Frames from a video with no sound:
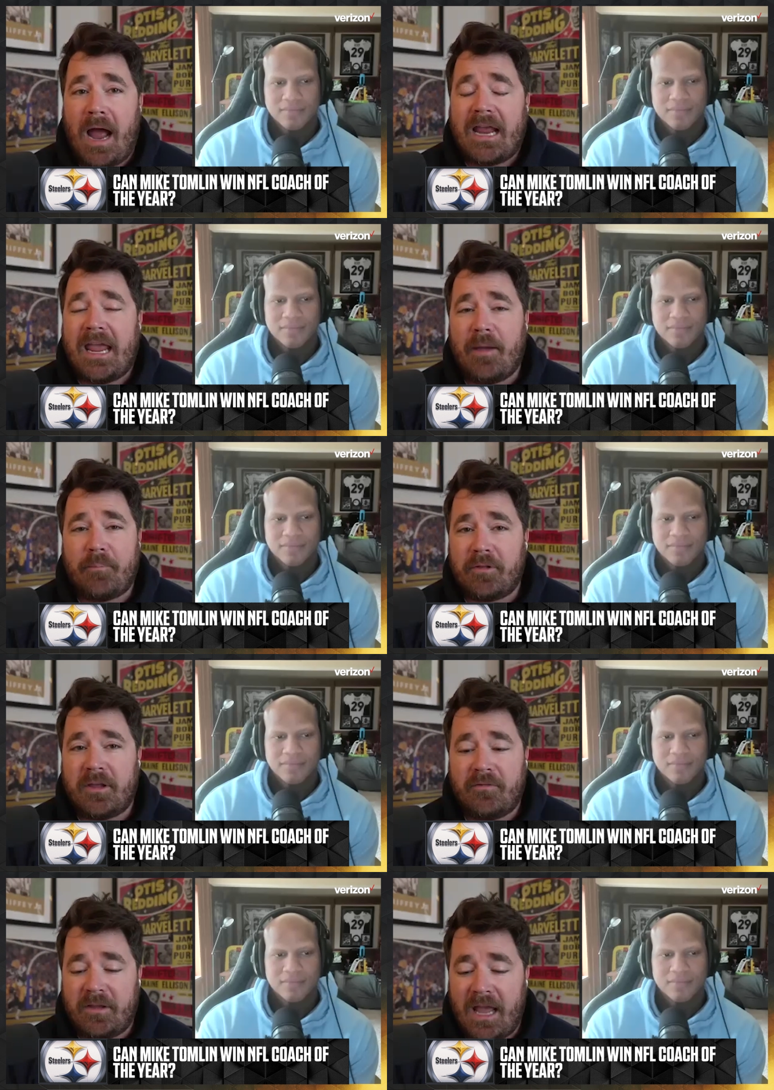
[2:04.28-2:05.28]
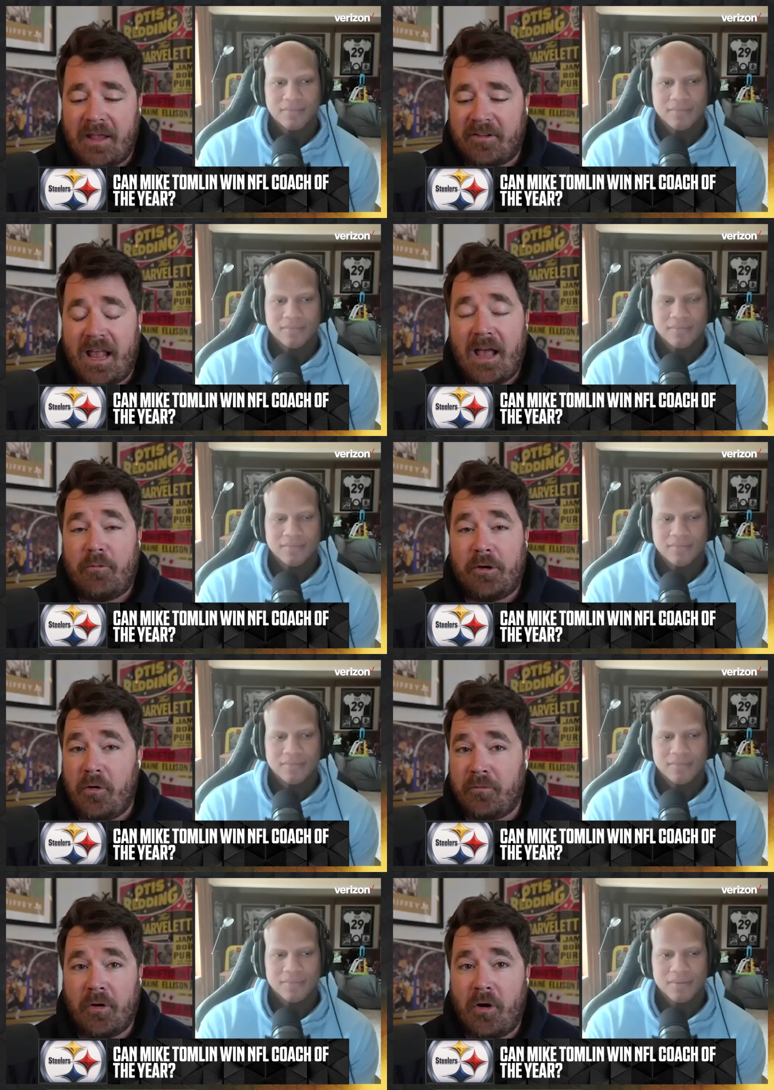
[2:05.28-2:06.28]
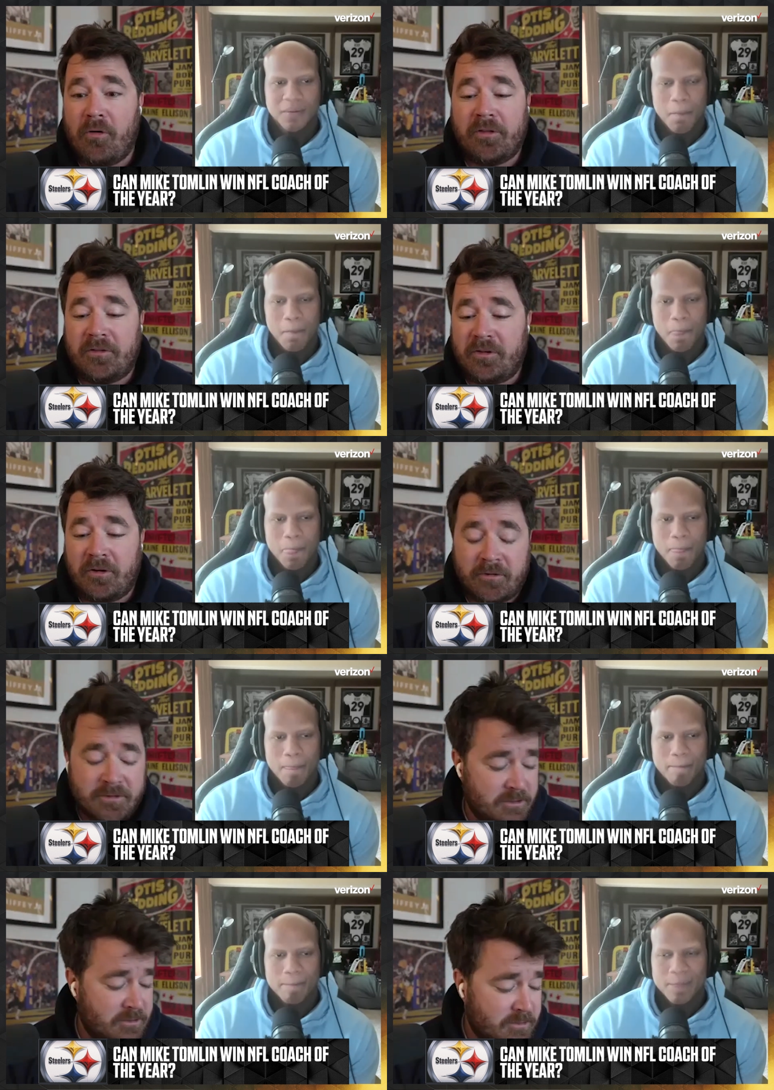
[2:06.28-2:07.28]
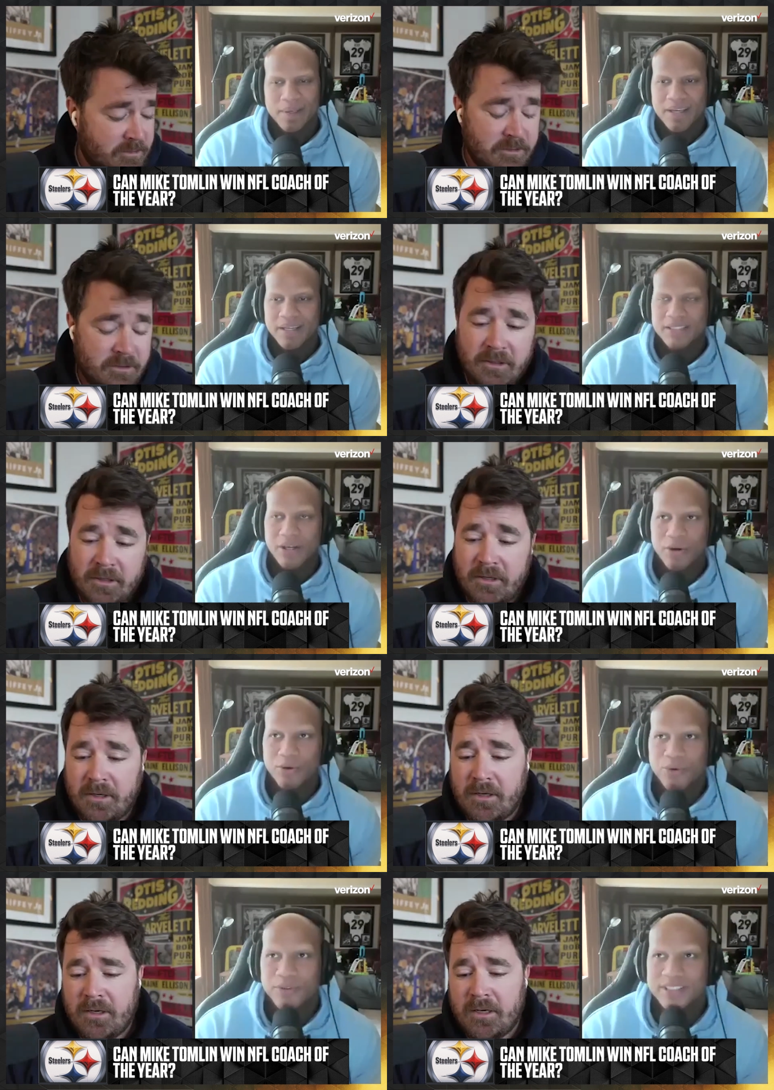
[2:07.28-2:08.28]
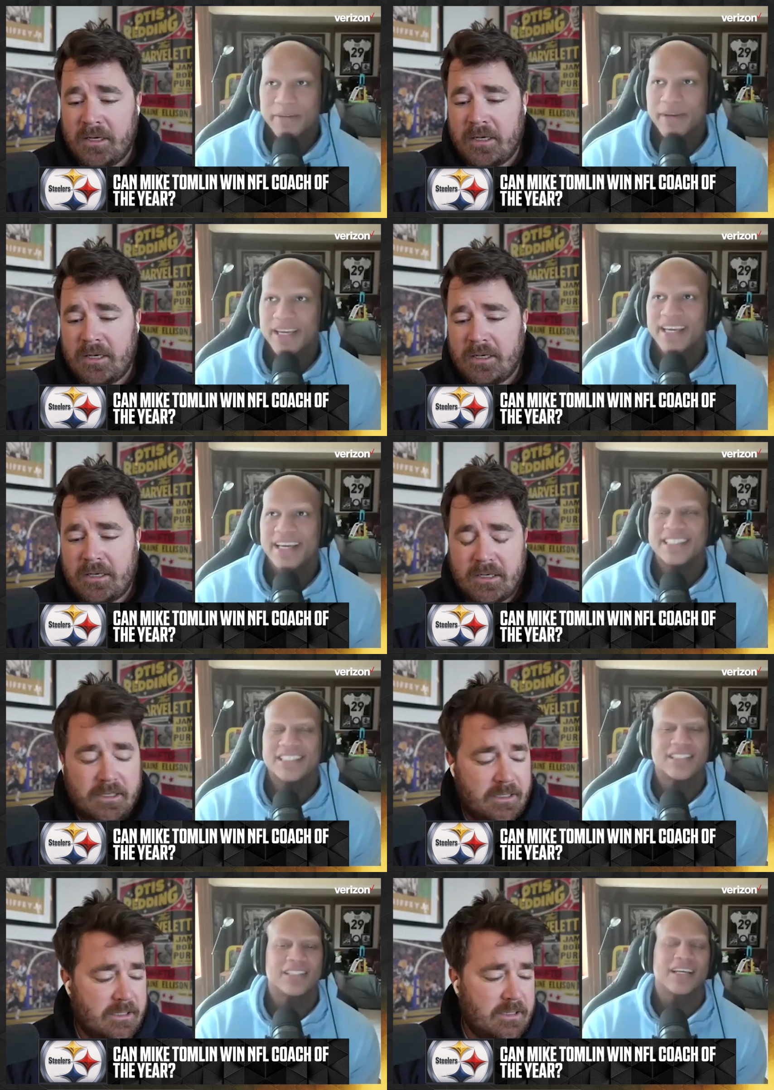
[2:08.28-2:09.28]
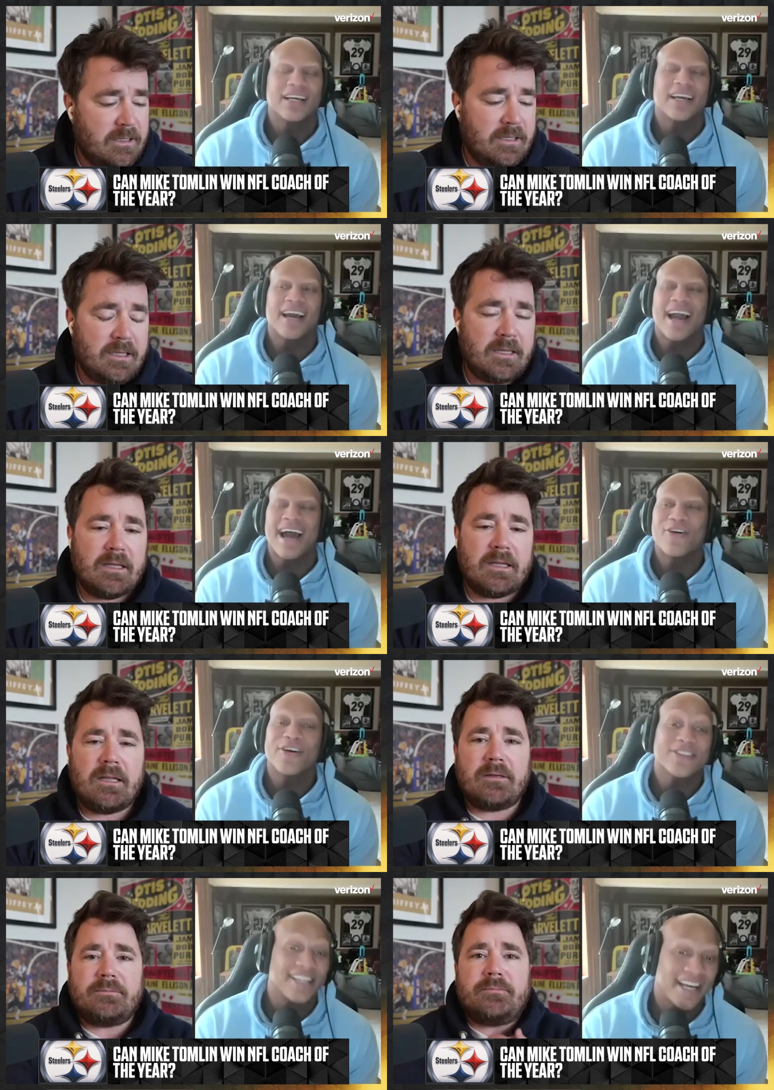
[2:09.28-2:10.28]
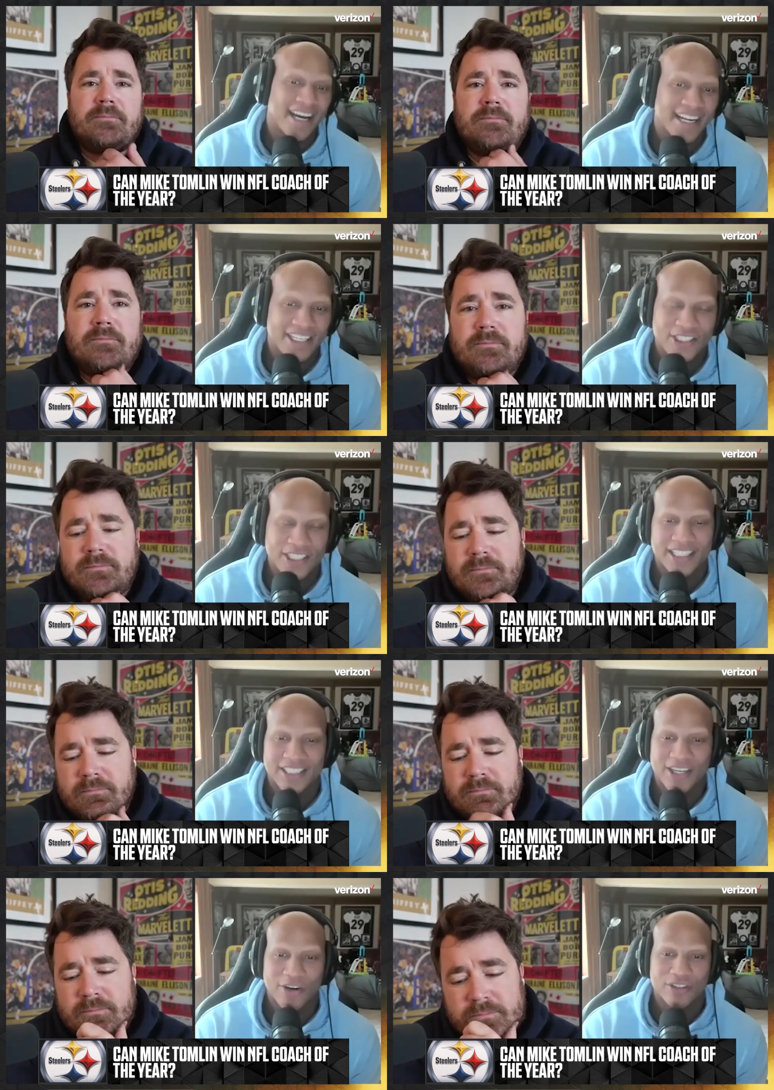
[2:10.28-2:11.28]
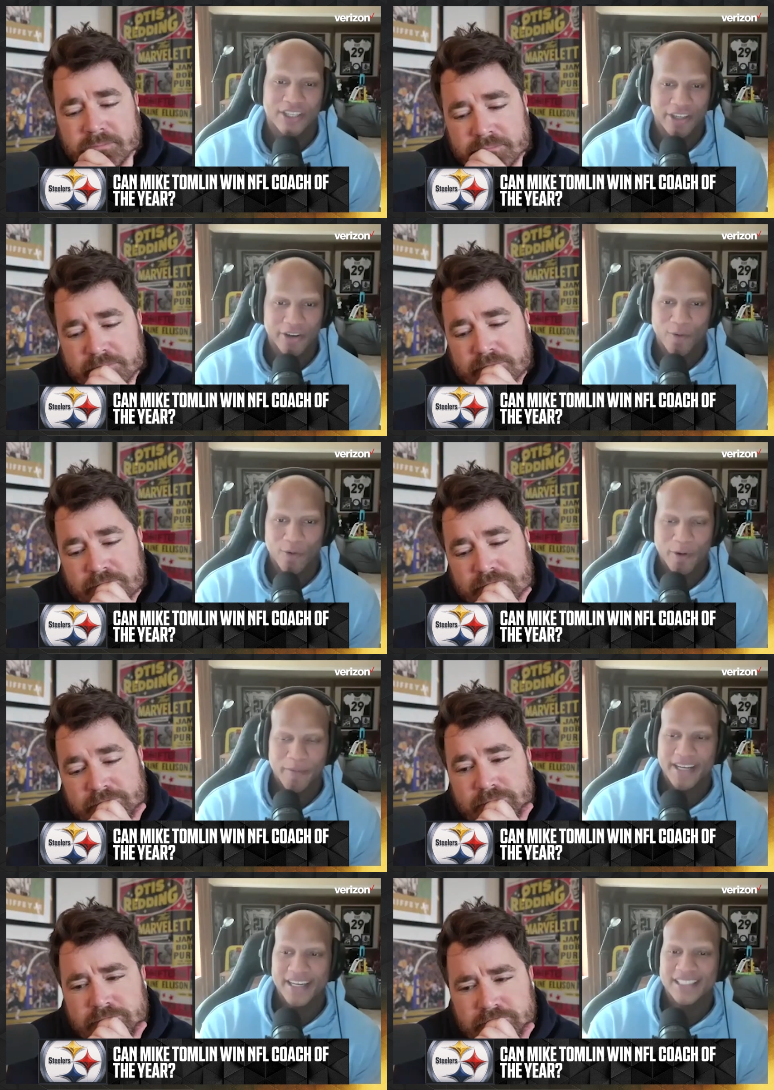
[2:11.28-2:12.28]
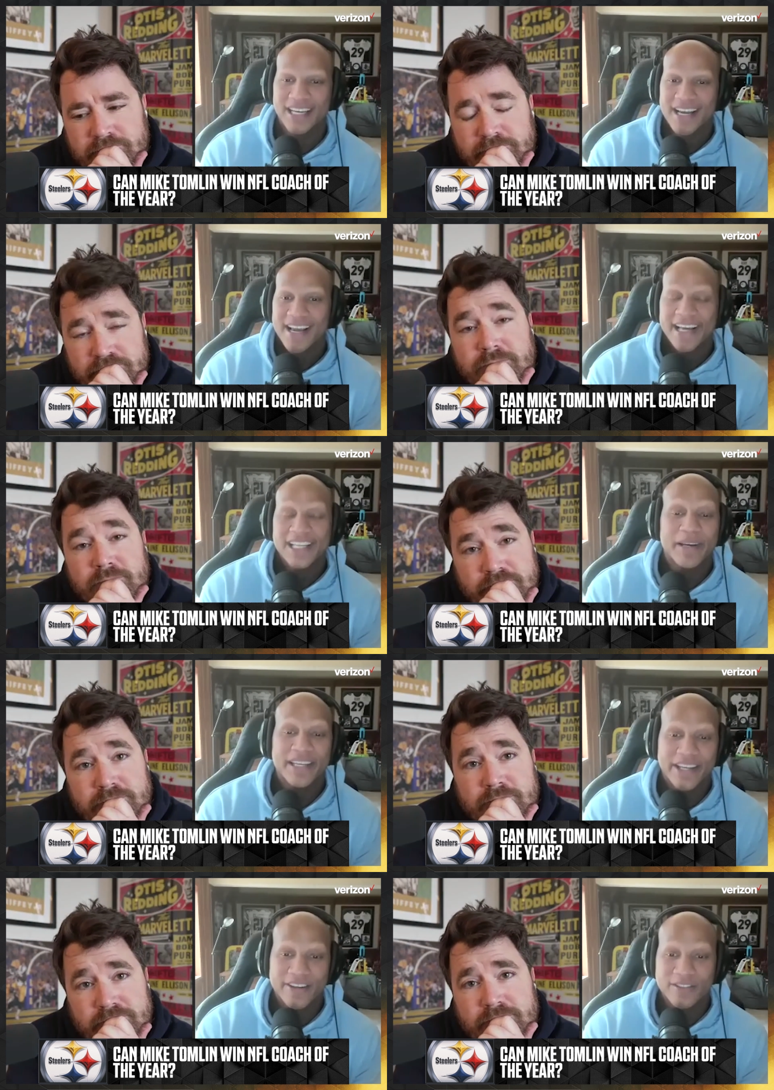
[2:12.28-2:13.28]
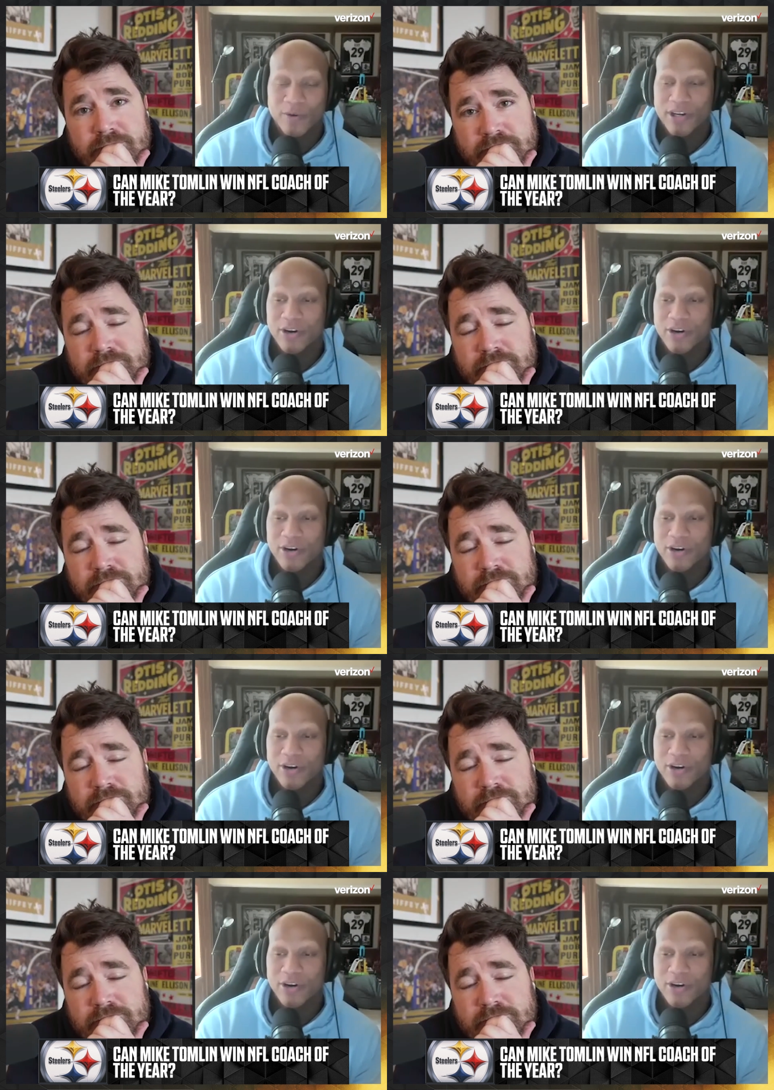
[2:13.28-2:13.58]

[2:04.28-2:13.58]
Speaker 1: I can't believe he hasn't had one over all these years.
Speaker 2: So to me, I don't understand how they judge the Coach of the Year award, because it's been years where